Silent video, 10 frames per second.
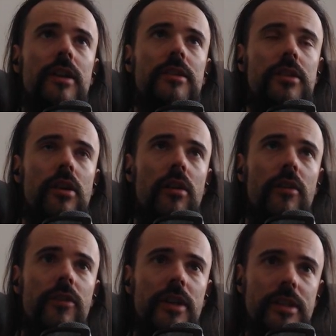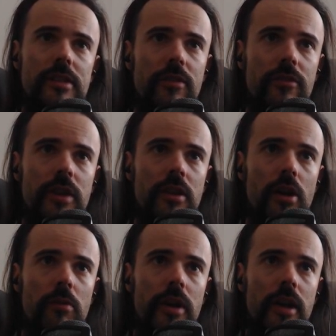So this thing
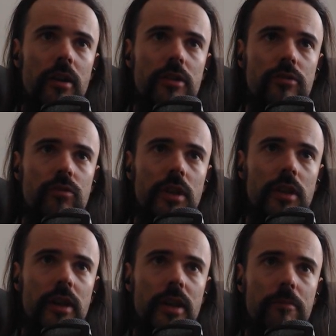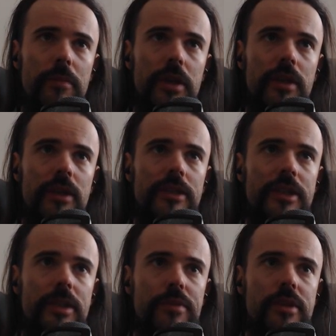over here is really like a big
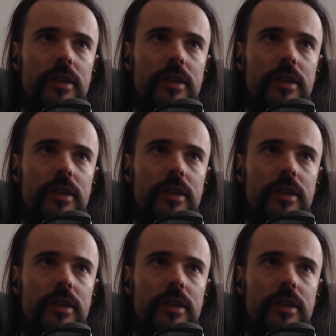deeps.